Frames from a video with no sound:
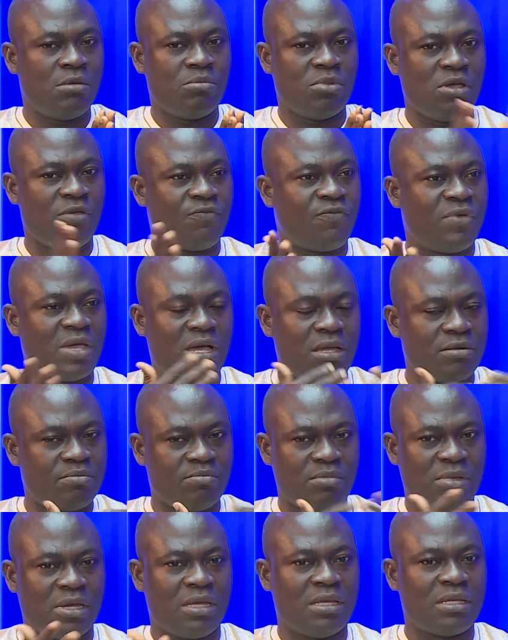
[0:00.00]
But if we are
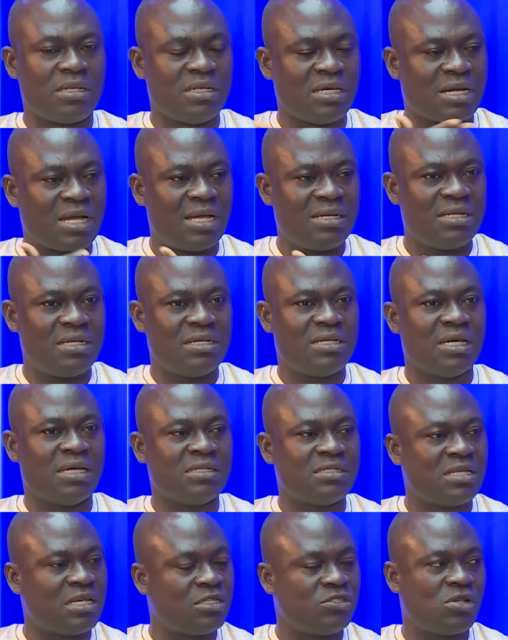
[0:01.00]
the candidate
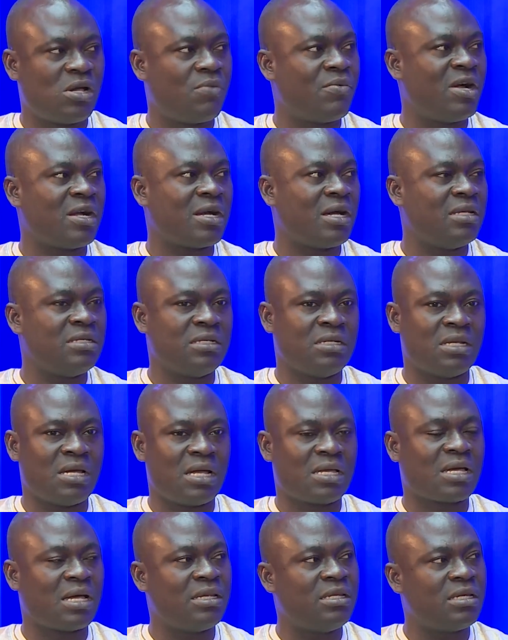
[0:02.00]
that says, no, but candidate,
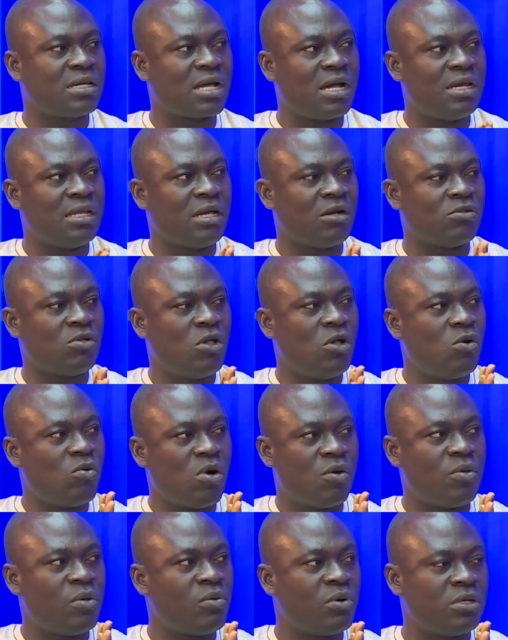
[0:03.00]
how can he carry out
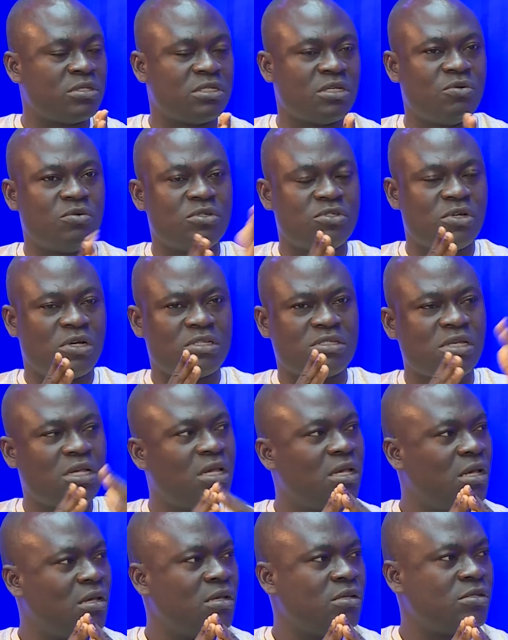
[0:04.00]
what we want? It will
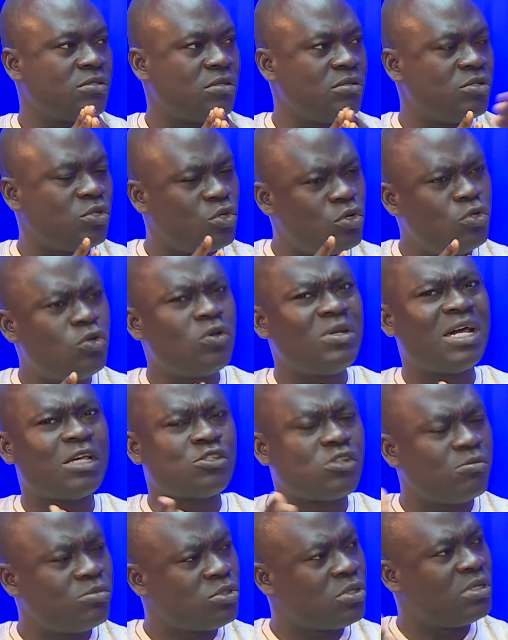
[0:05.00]
just, do you know
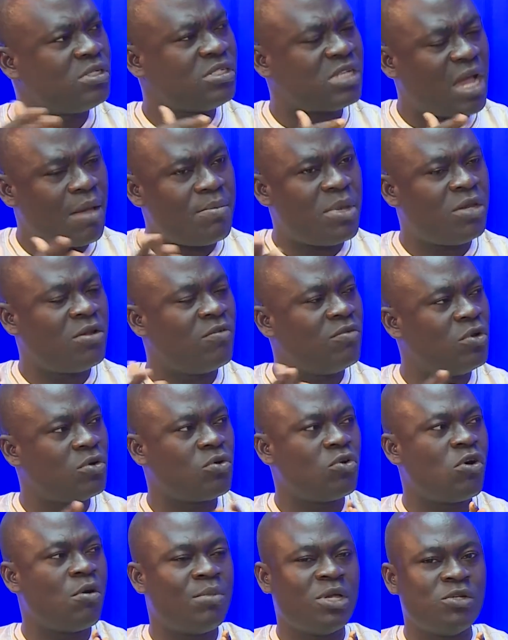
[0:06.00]
that some chairmen of
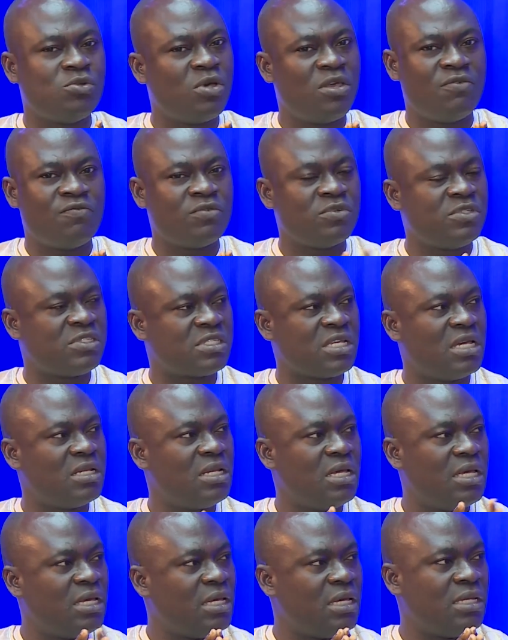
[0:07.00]
local government don't even
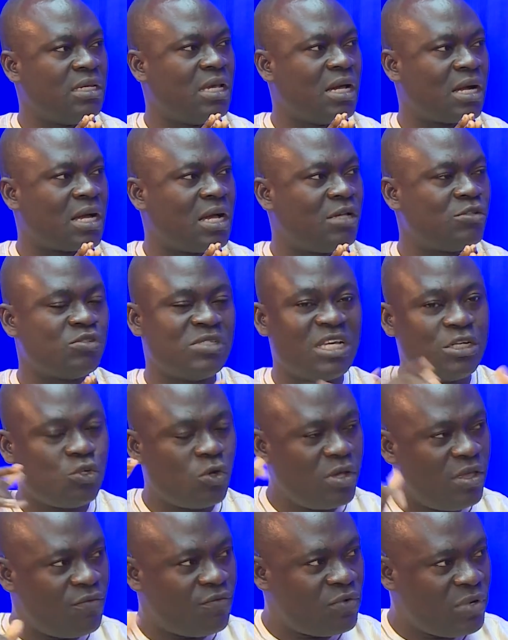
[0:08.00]
stay in their council? They
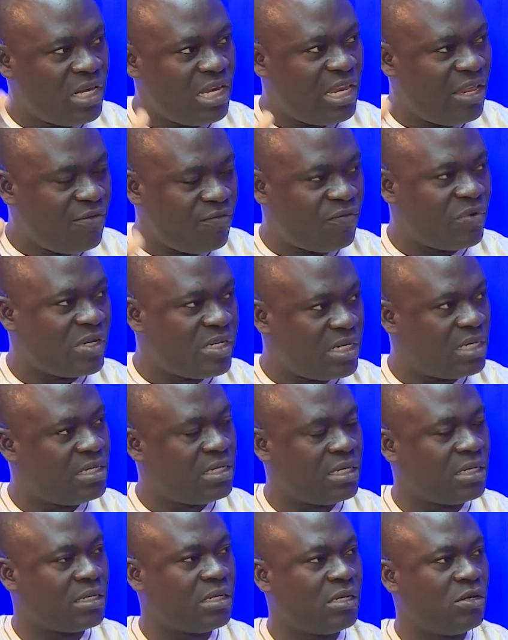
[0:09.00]
don't even live
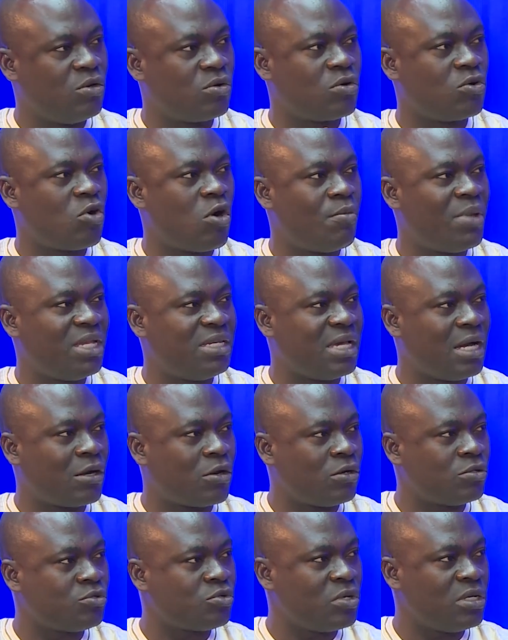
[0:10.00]
within the local government they are
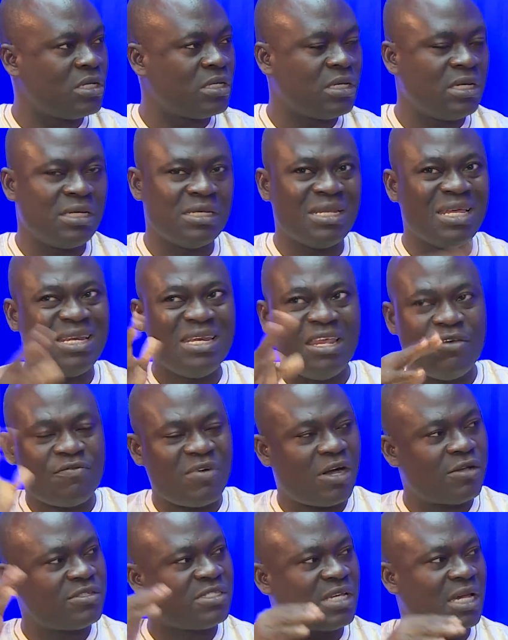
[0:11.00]
controlling. They
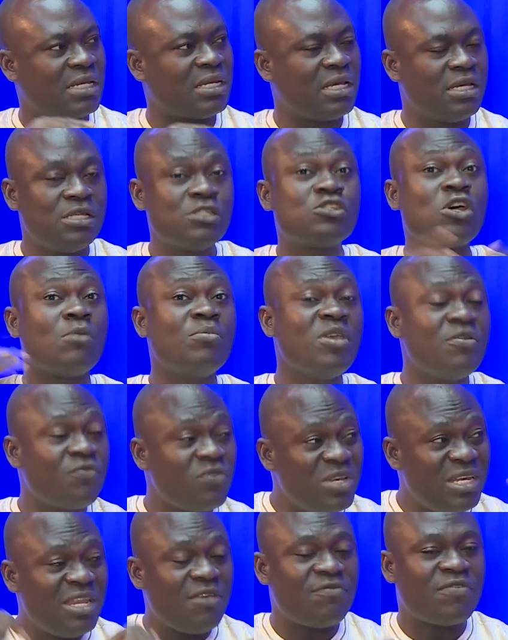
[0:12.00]
live outside. Some
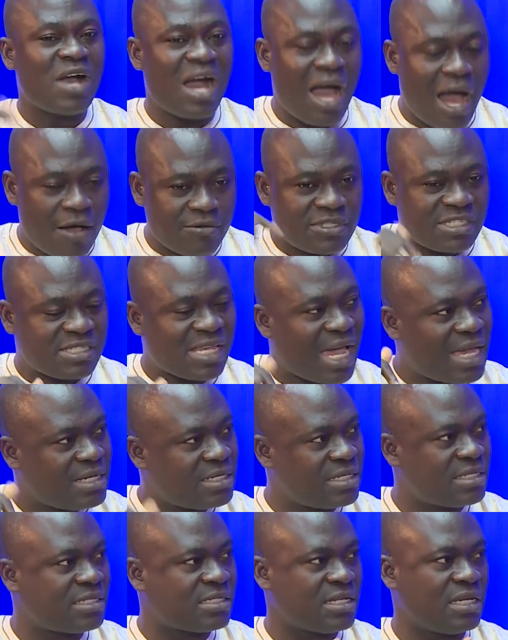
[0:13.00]
even live
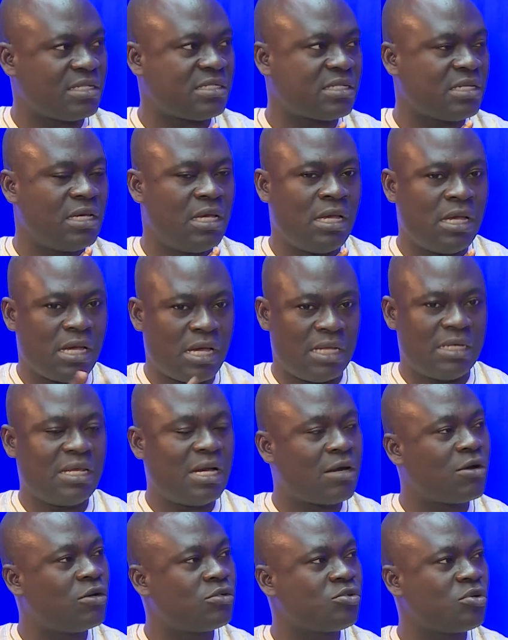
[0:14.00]
outside the state, and
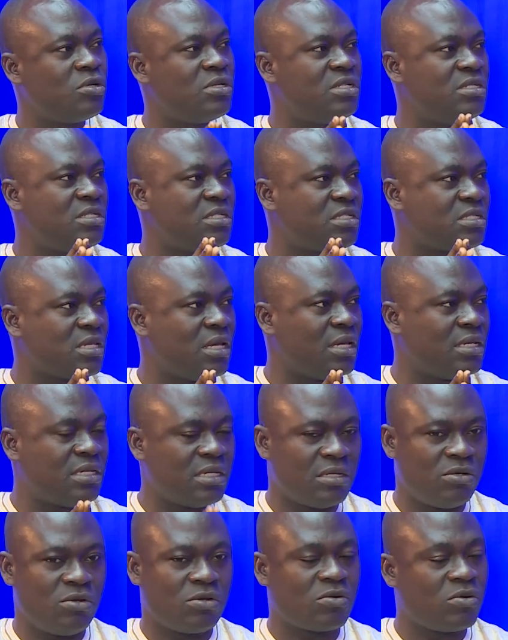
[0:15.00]
they are controlling
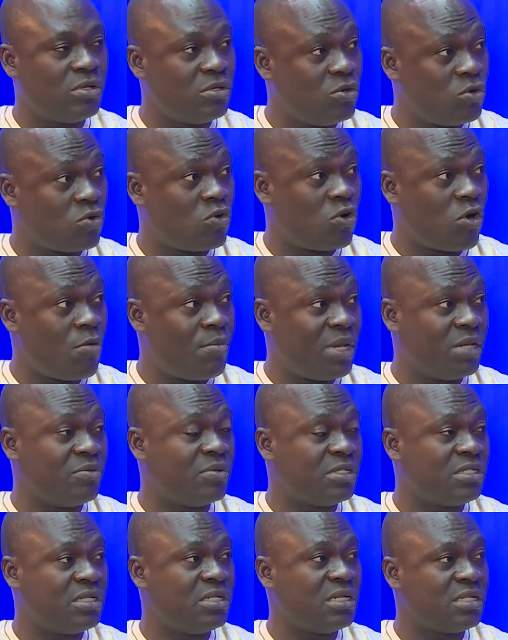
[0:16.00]
the local government
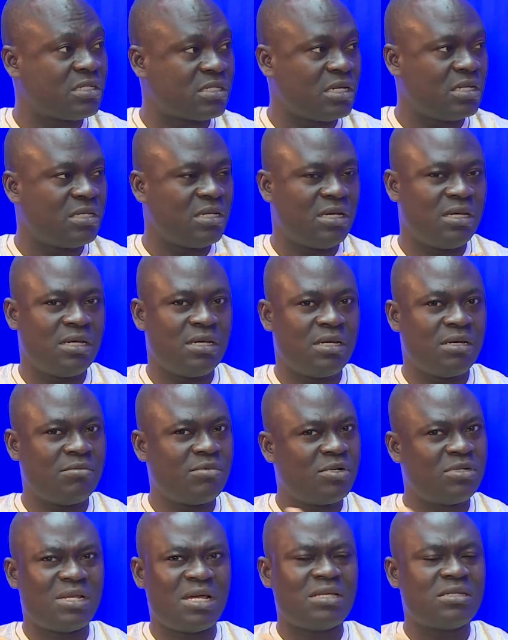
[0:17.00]
within the state.
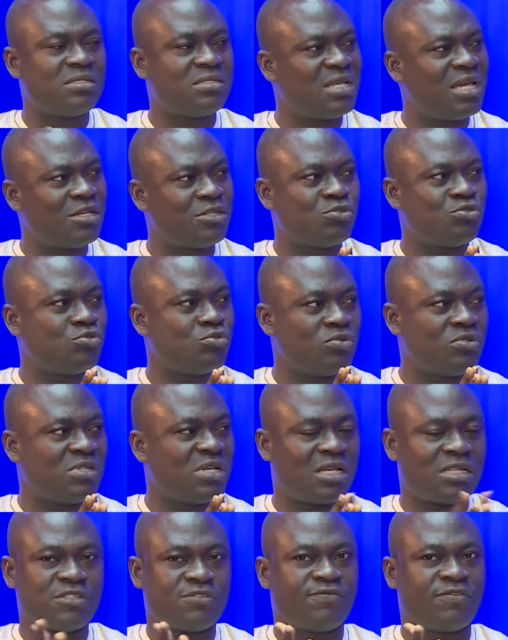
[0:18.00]
Well, that's rules,
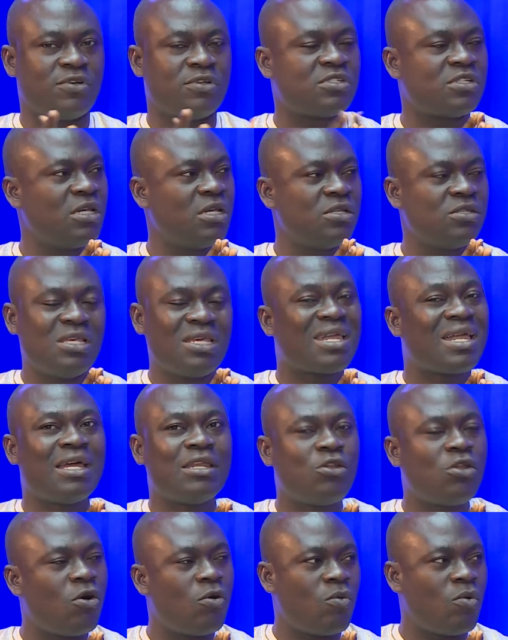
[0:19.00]
that's force. They
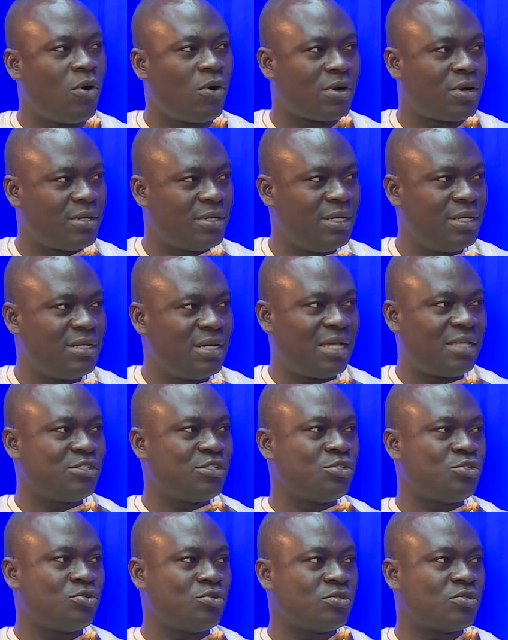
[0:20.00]
cannot work.
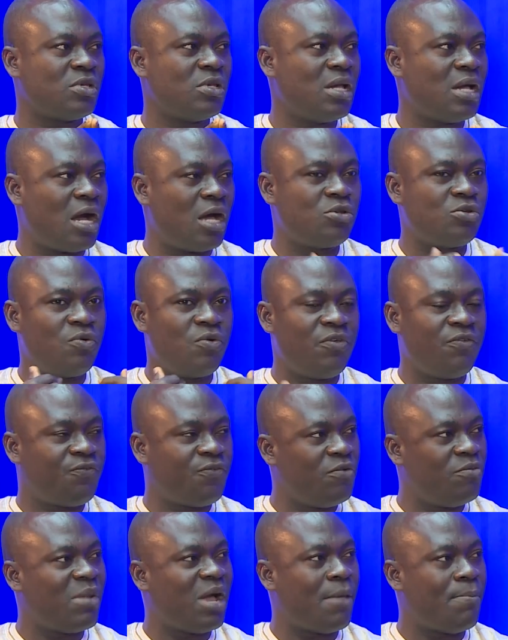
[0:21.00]
That's the truth. How do we
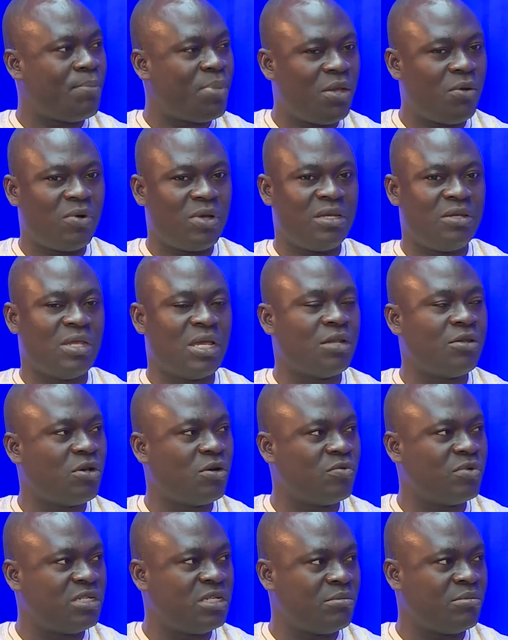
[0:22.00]
feel my pain when you are
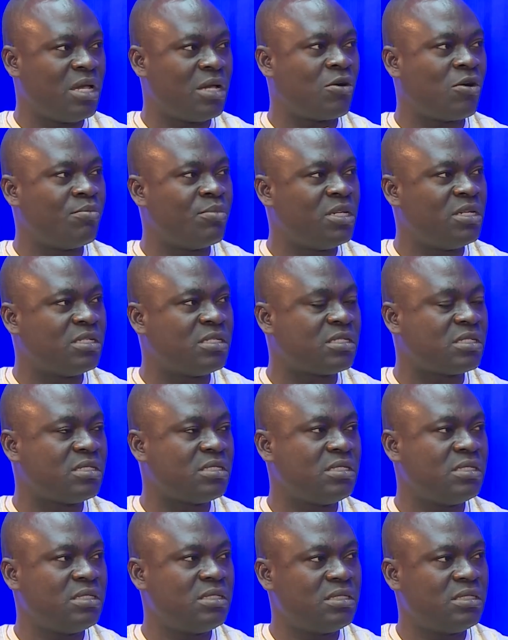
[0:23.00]
not within my community?